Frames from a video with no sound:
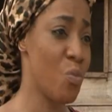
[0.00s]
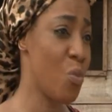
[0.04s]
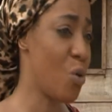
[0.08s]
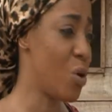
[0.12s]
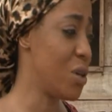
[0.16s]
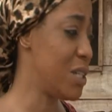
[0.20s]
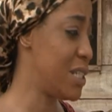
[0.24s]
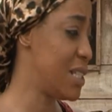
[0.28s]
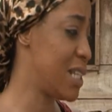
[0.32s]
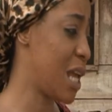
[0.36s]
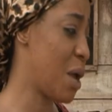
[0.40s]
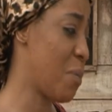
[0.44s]

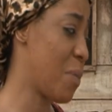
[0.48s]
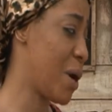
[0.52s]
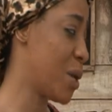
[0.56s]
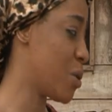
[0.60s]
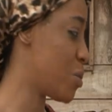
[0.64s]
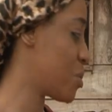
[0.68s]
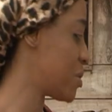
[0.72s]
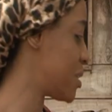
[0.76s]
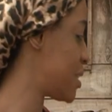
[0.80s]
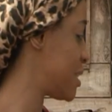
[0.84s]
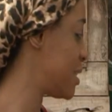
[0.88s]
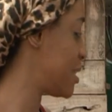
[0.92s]
morning, I
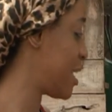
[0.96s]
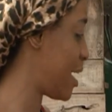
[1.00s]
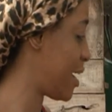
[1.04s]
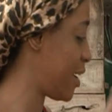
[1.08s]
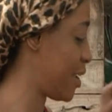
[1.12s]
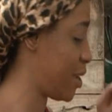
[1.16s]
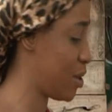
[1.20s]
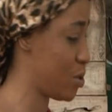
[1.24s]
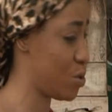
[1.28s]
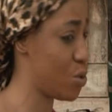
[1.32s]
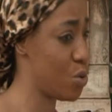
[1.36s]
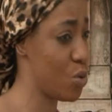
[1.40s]
don't sit down
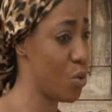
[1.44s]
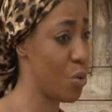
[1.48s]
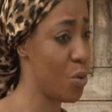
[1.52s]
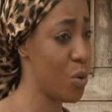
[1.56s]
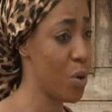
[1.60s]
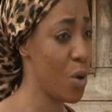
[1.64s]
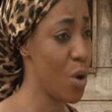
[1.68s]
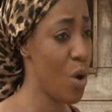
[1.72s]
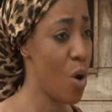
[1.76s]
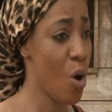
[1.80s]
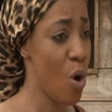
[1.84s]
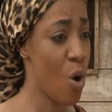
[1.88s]
here so.
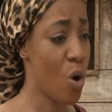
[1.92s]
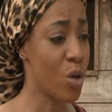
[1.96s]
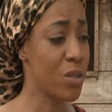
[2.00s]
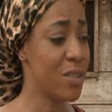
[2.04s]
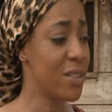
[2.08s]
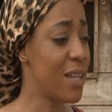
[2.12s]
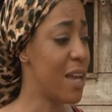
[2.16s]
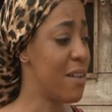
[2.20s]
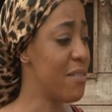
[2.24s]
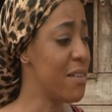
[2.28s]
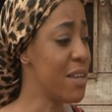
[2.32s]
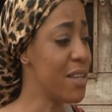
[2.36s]

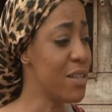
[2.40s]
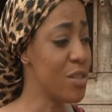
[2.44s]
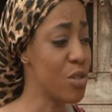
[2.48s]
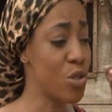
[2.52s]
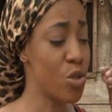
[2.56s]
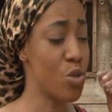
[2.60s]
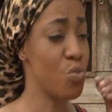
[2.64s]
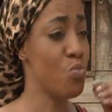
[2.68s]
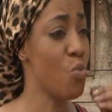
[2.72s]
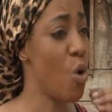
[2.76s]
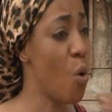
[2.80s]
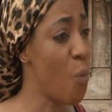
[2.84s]
Ordinary
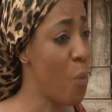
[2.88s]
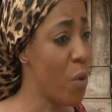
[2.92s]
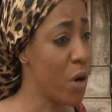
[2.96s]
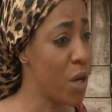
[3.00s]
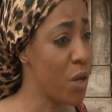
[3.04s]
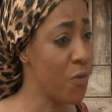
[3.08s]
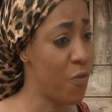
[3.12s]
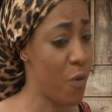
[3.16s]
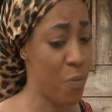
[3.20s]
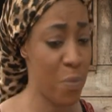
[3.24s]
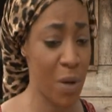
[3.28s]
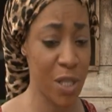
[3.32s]
small
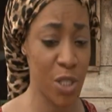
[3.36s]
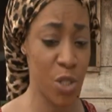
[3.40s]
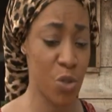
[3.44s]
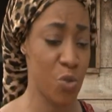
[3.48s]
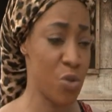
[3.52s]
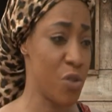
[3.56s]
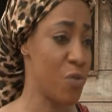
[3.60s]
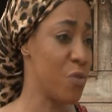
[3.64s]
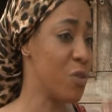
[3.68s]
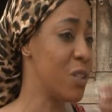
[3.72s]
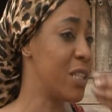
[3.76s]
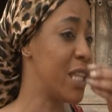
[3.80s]
money for person
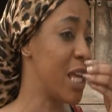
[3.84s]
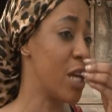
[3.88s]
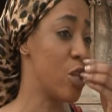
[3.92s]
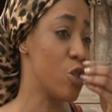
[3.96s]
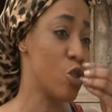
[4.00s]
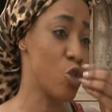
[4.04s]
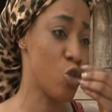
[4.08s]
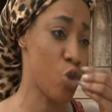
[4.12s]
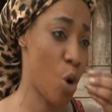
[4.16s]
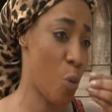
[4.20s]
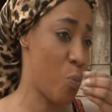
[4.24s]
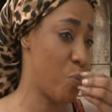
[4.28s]
to even take
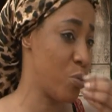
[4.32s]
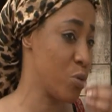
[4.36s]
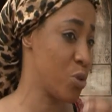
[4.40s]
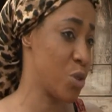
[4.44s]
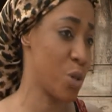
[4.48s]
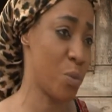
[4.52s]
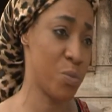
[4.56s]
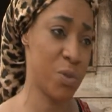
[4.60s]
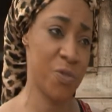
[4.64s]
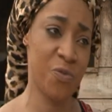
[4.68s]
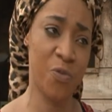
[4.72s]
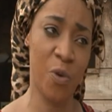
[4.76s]
chop or
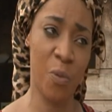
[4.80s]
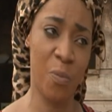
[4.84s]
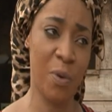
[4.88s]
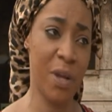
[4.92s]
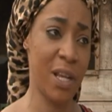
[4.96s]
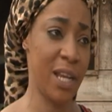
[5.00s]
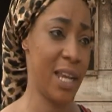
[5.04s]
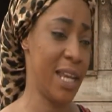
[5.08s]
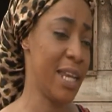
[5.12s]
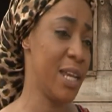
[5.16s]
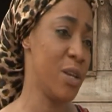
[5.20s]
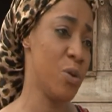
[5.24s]
something for
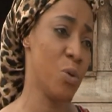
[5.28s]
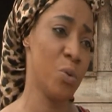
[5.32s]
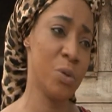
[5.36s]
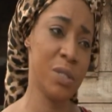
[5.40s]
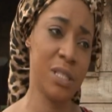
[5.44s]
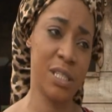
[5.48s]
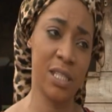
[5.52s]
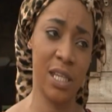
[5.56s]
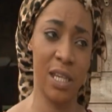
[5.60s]
better, you know.